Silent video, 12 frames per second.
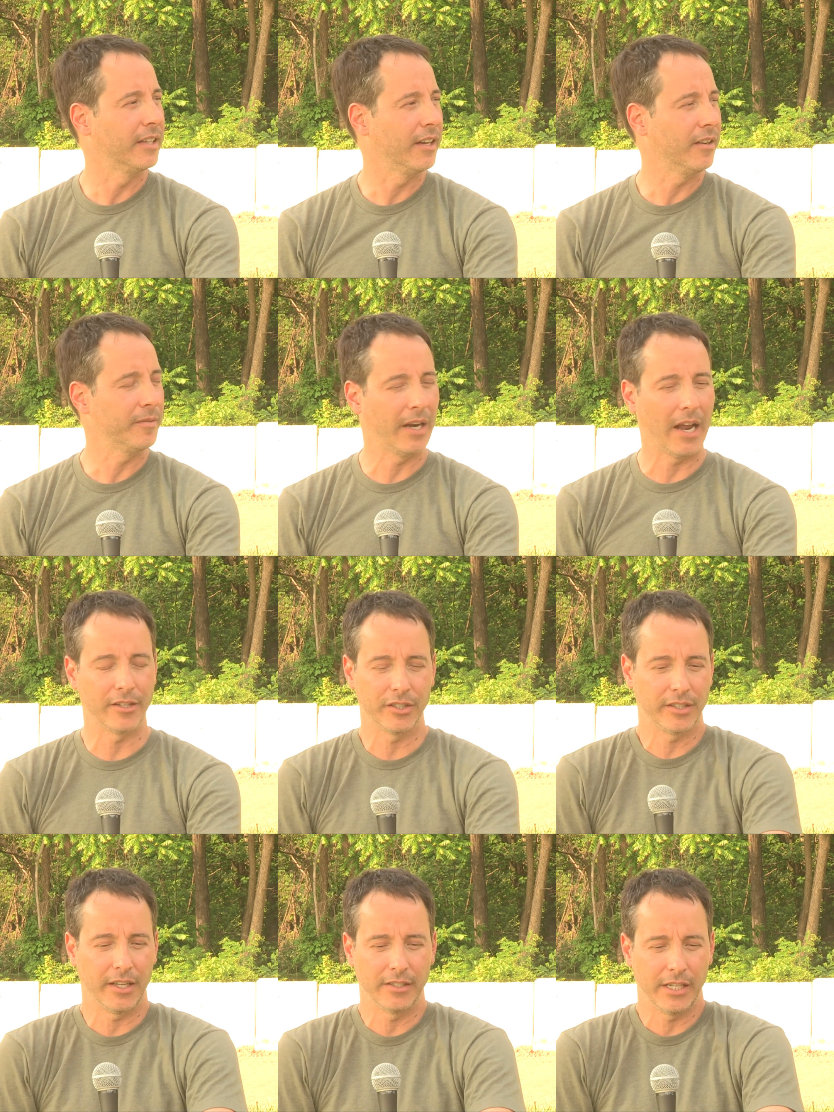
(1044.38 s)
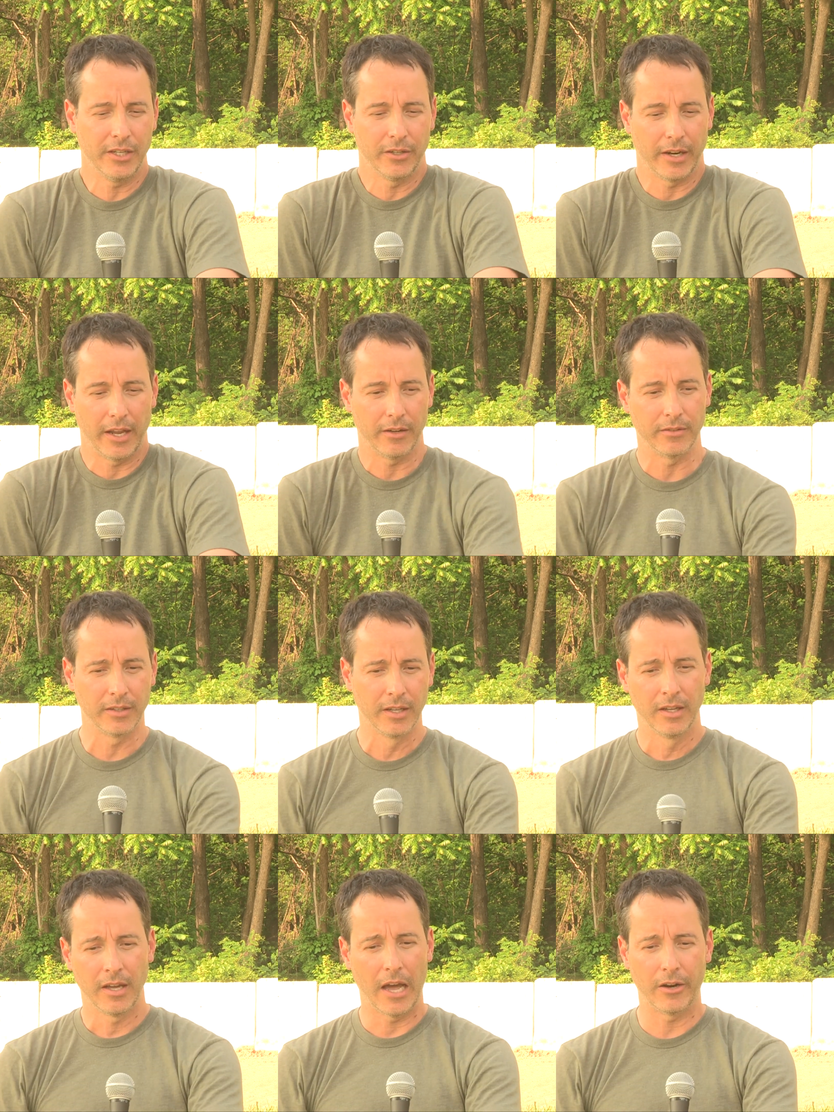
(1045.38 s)
know, and I just continued. I
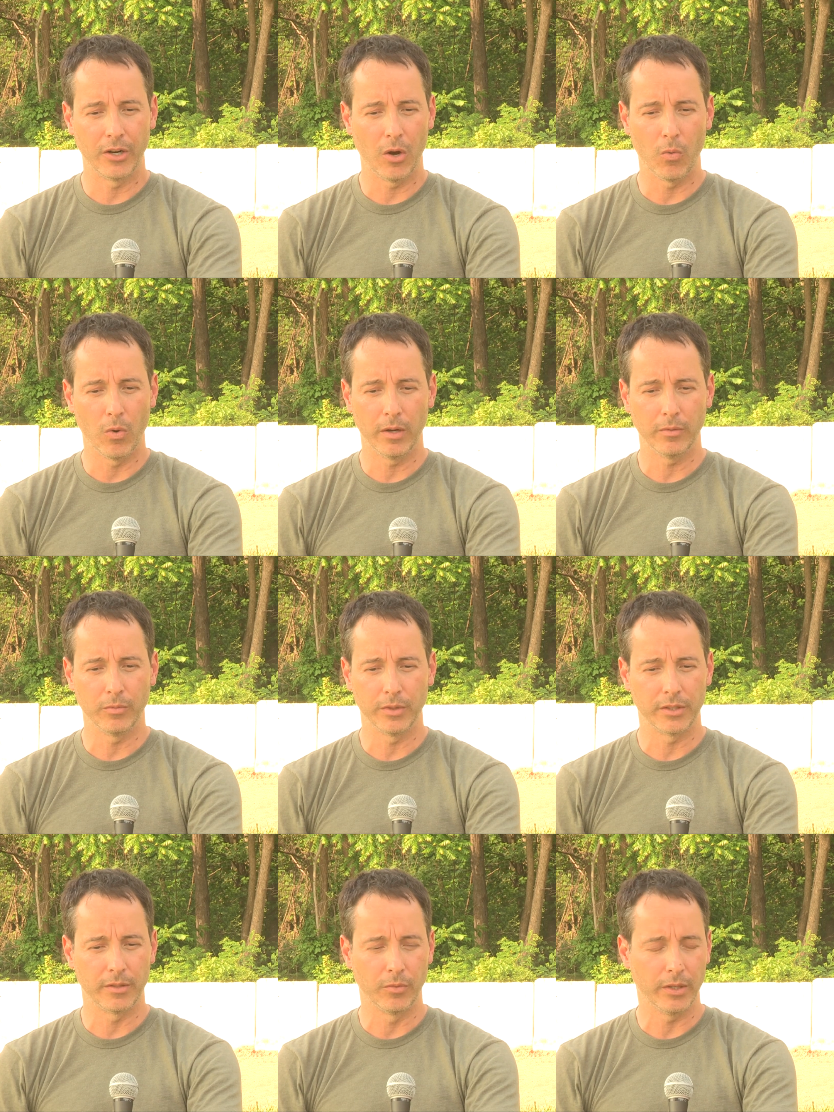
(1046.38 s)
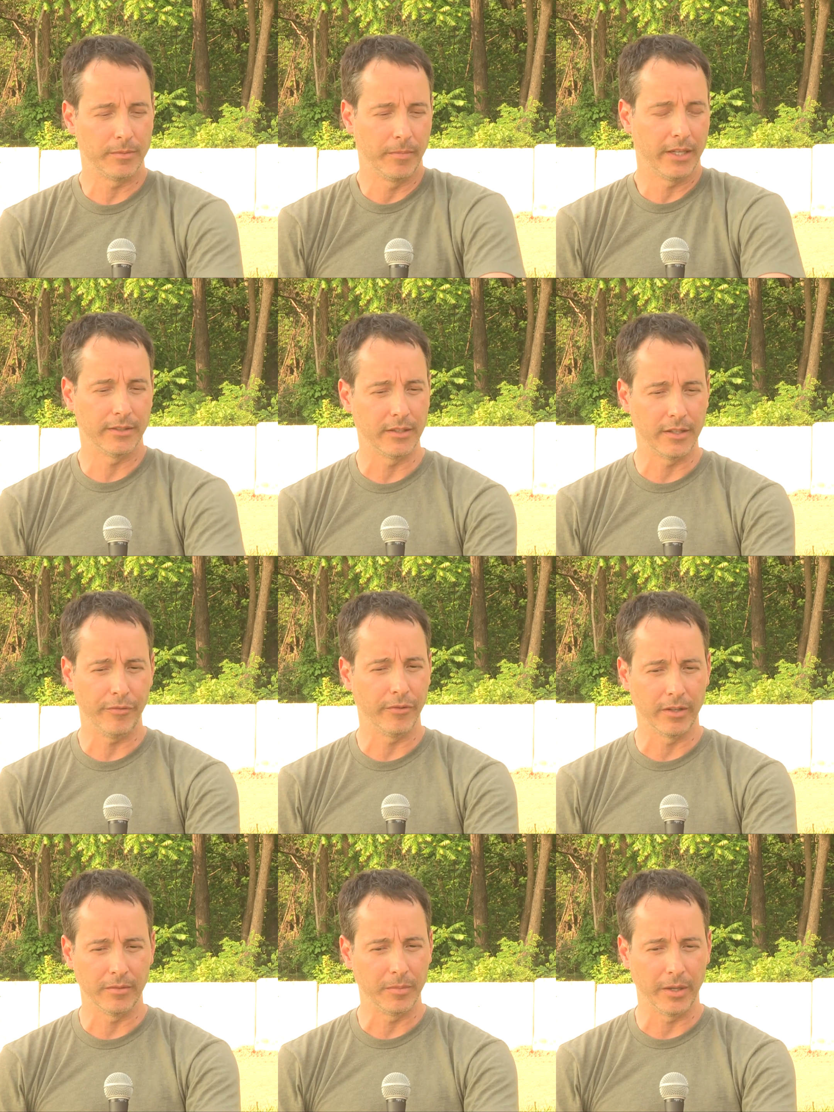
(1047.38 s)
don't know what makes it
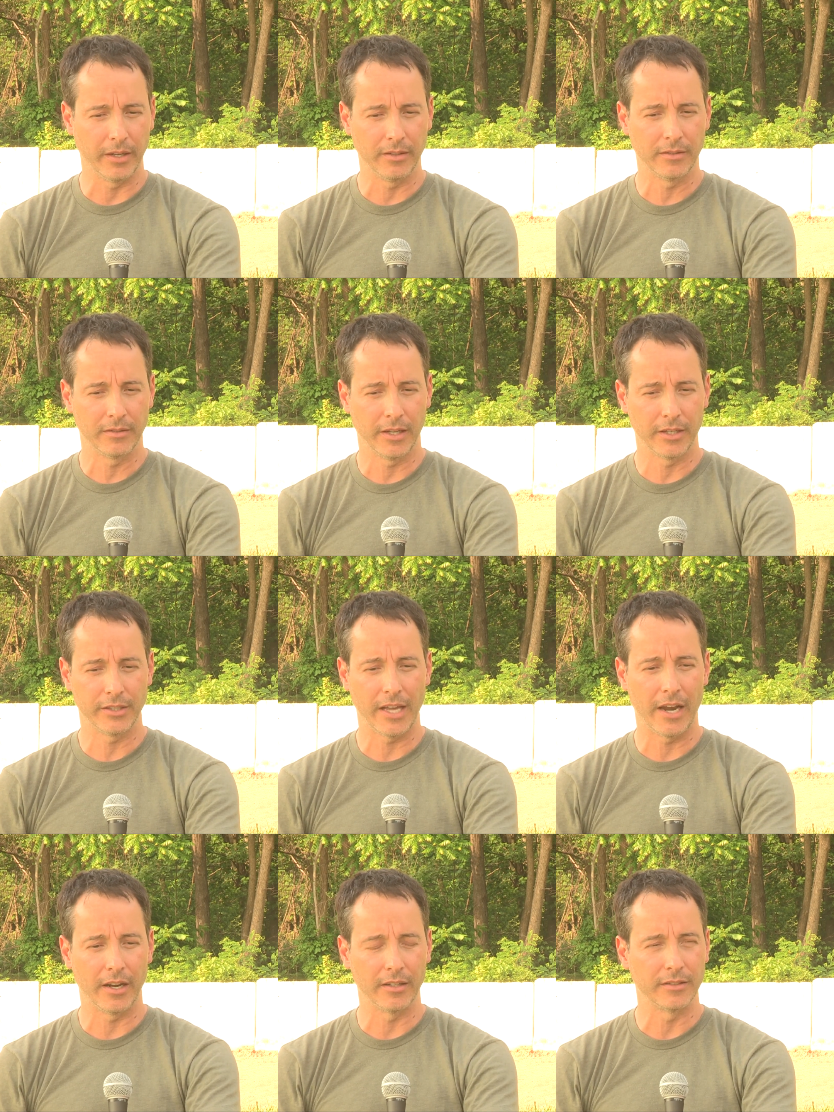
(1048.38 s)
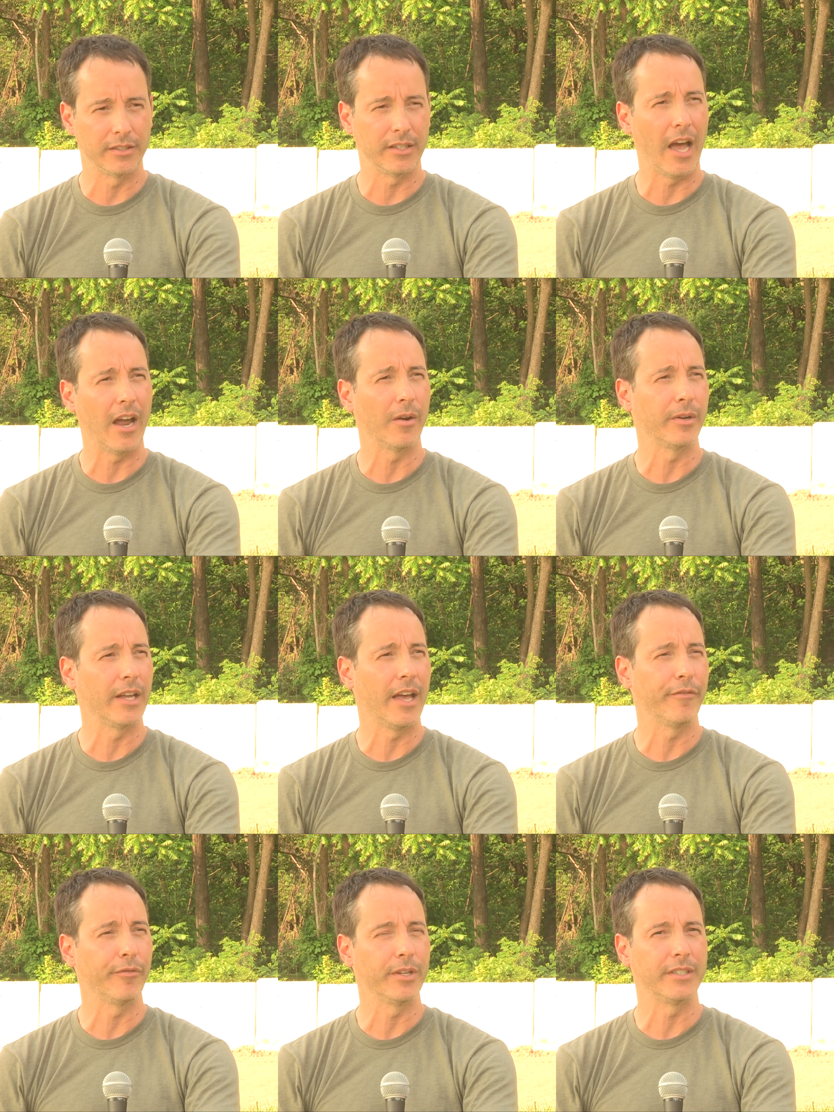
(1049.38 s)
different, but I just had a desire when you
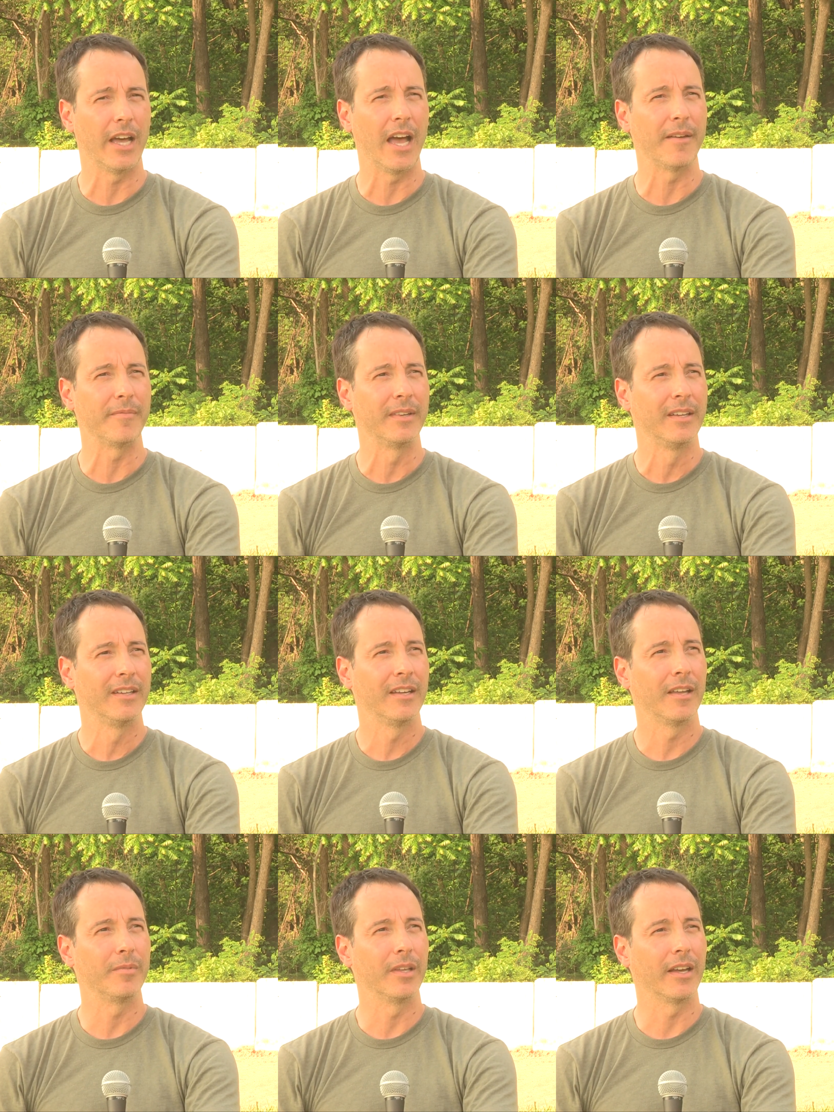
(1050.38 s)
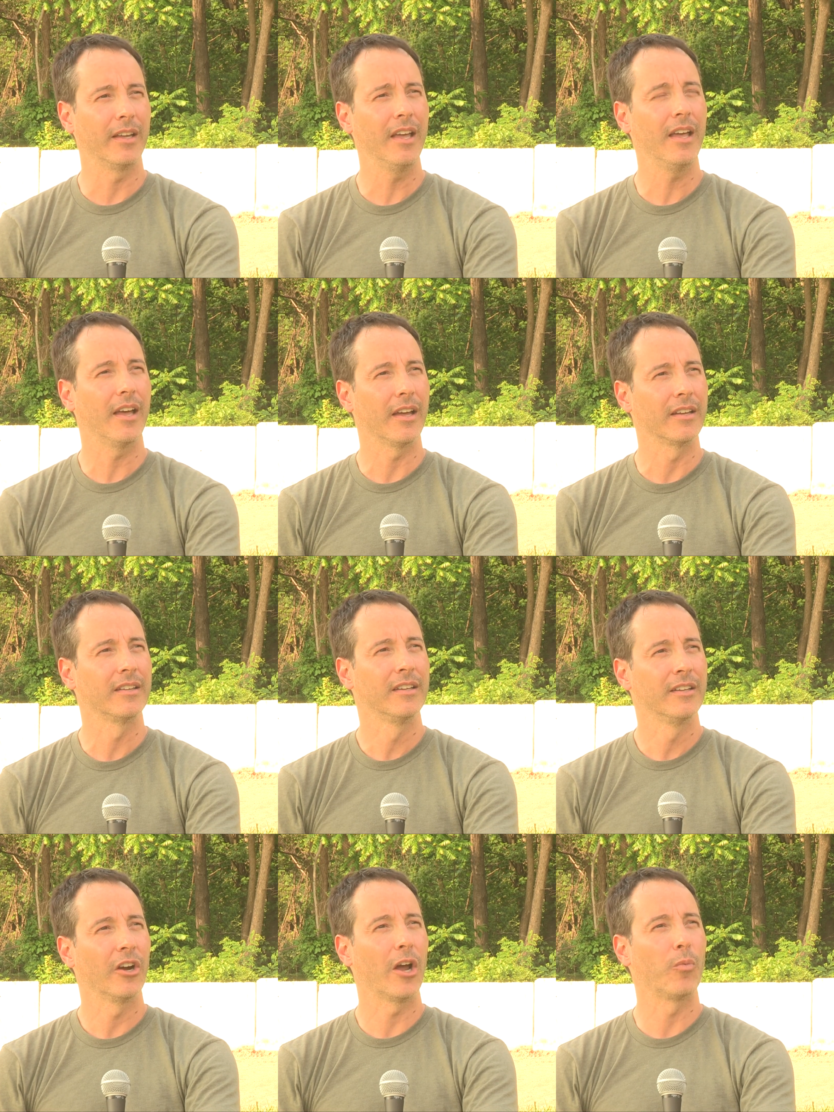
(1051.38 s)
have free time. I'd be like, yeah.
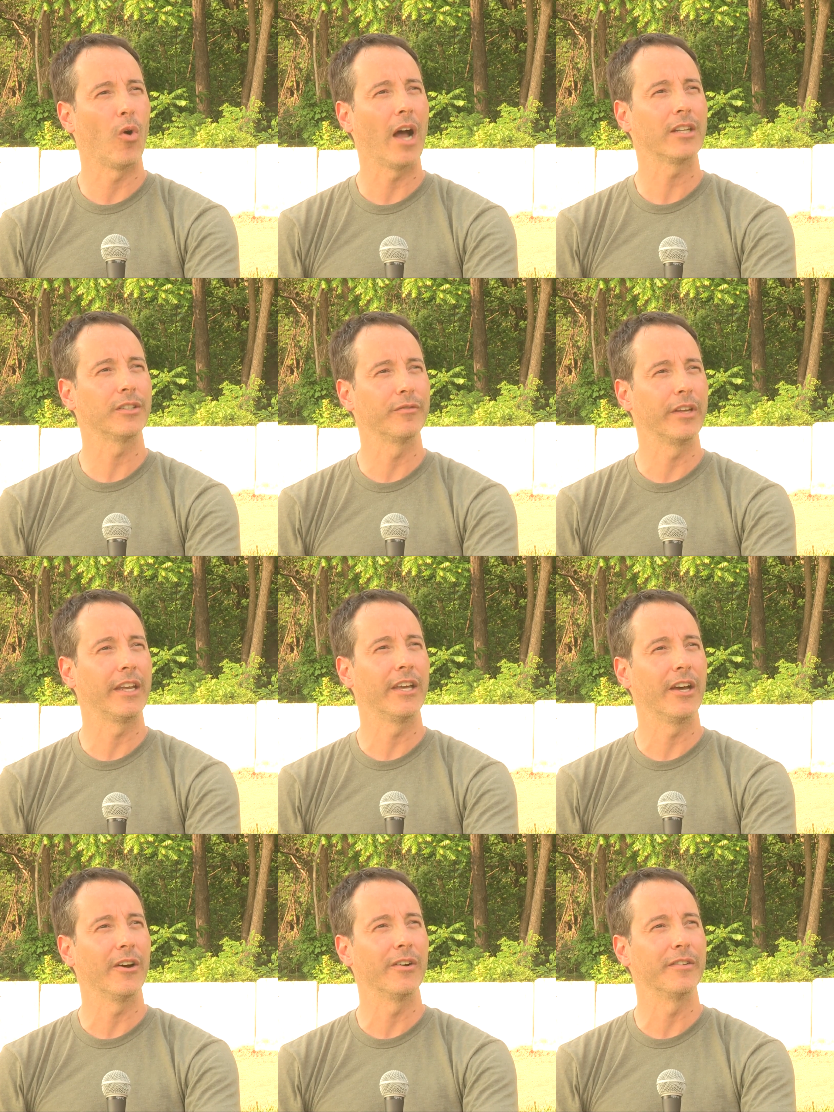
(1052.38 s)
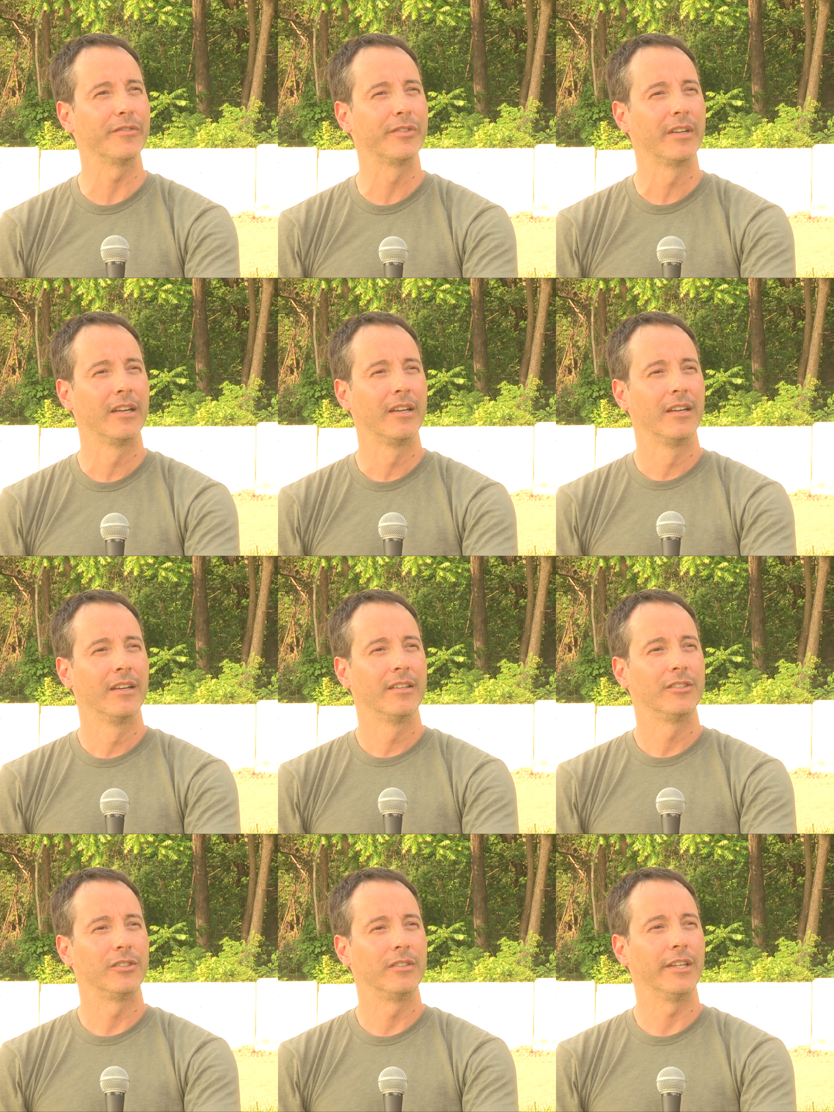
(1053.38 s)
Or I'd watch a video of,
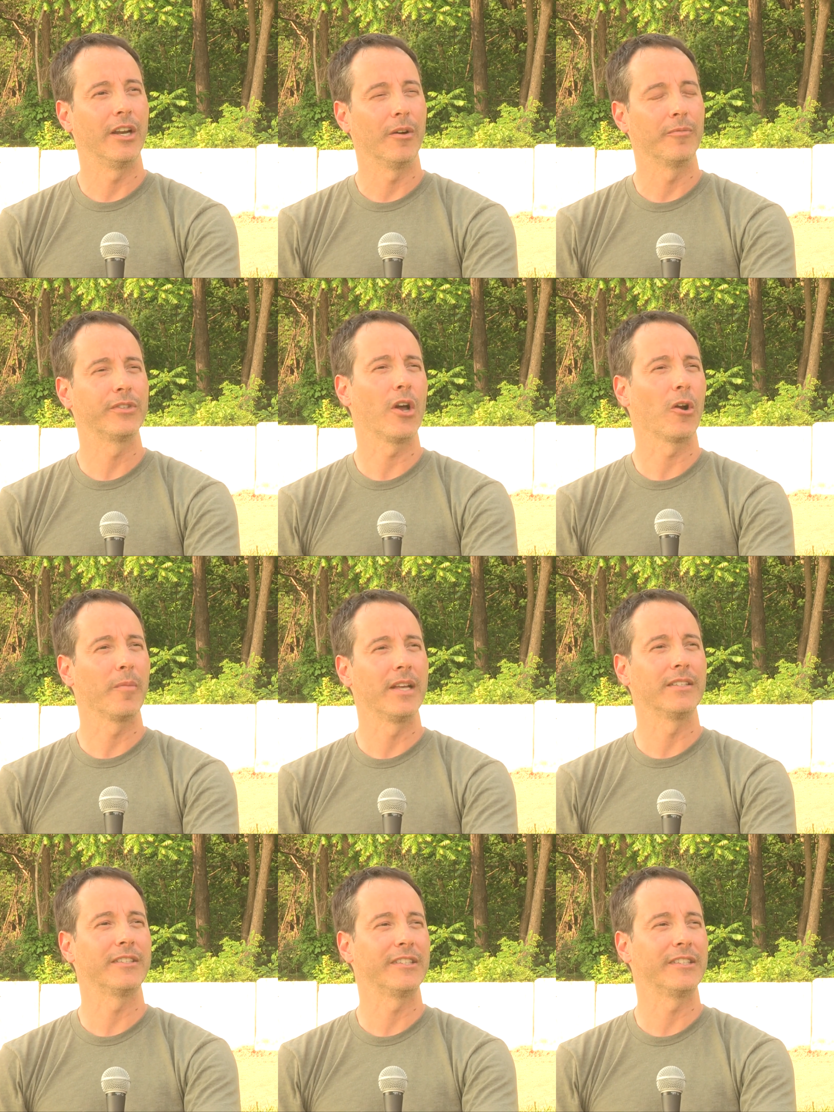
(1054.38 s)
you know, Song Remains the